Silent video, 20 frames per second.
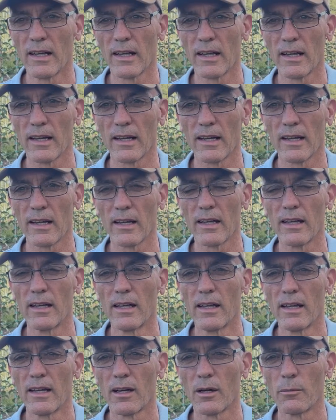
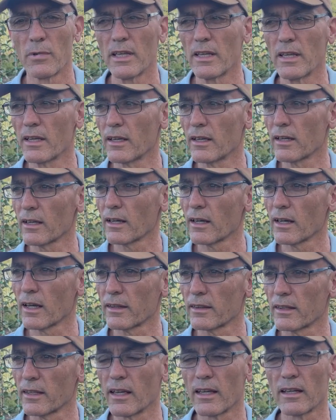I'm here
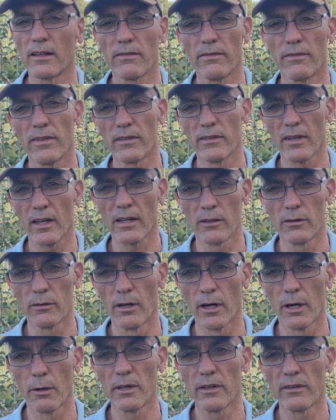at the end of the second
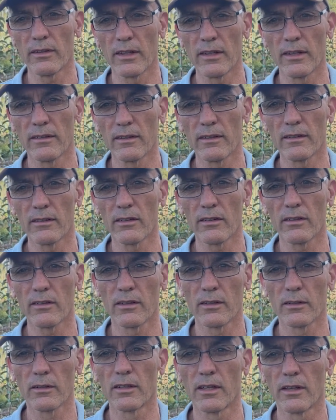growing season just
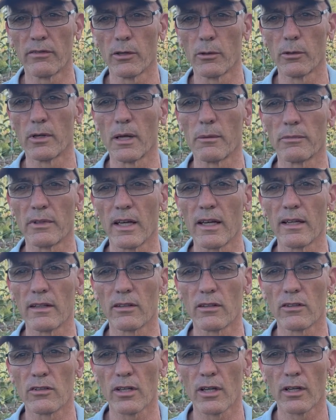to give you an update
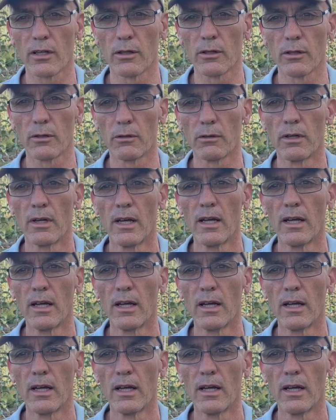to show you